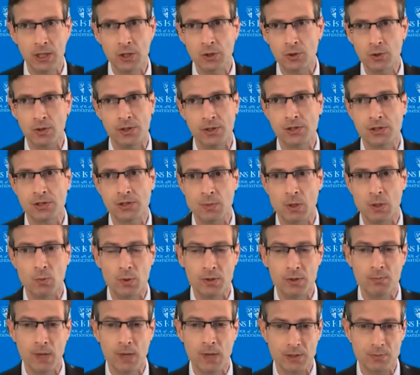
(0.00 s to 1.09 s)
interests, but
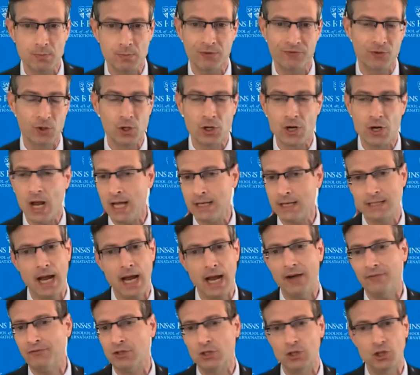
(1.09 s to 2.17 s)
would much prefer not to
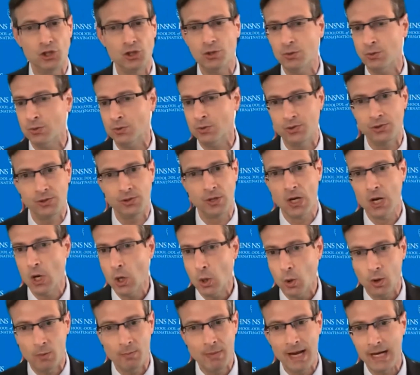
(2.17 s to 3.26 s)
have to choose
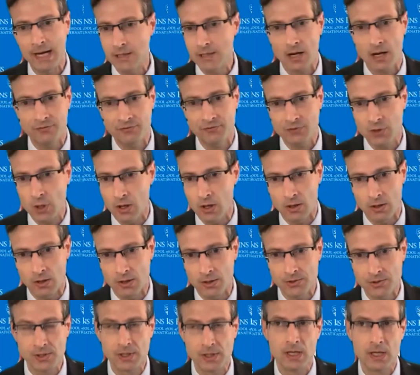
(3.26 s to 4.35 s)
or make tough
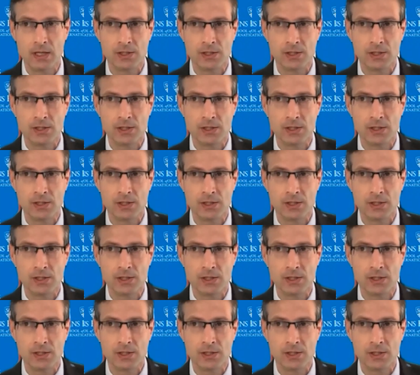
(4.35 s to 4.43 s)
calls,